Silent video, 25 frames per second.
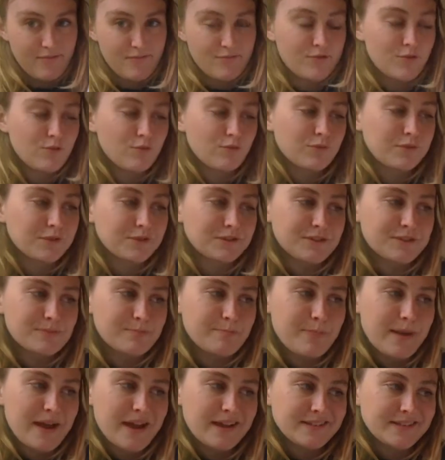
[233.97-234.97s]
the world's
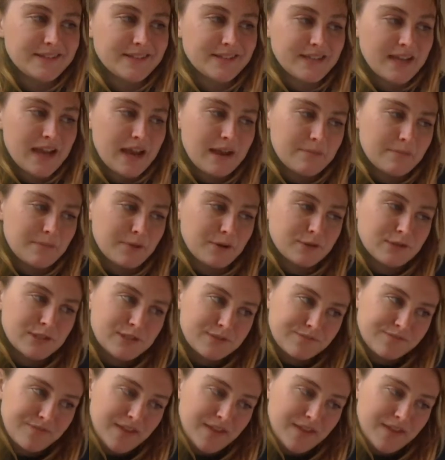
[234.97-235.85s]
best and most